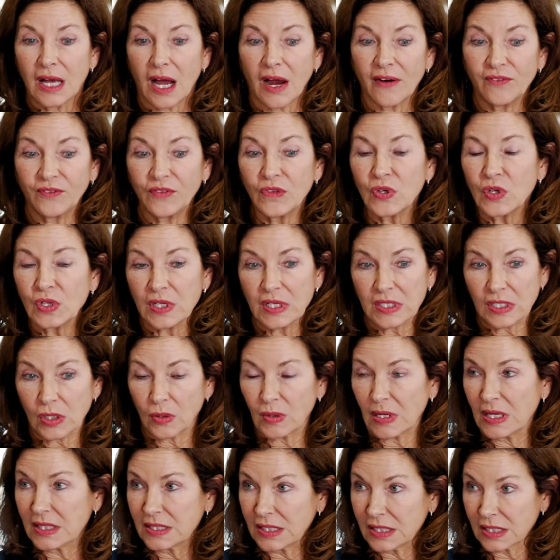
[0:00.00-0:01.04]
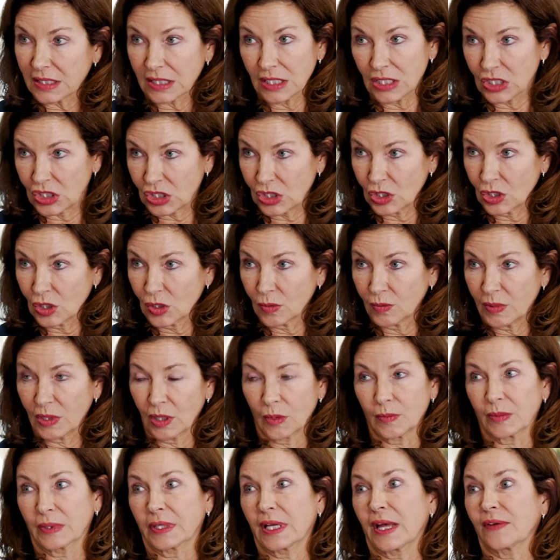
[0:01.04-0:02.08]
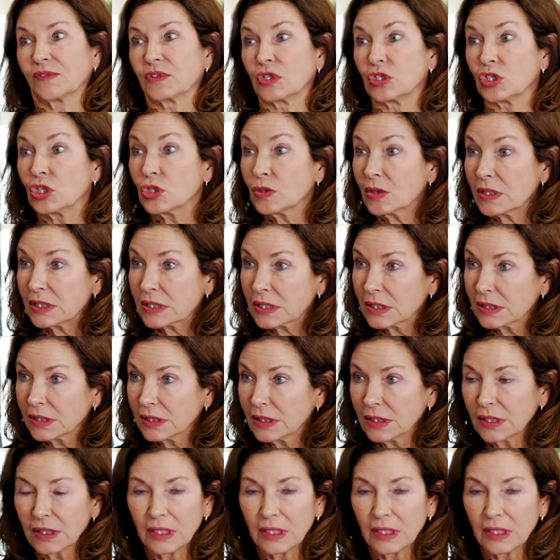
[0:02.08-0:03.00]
our food is so easy to consume. We don't really have to chew it.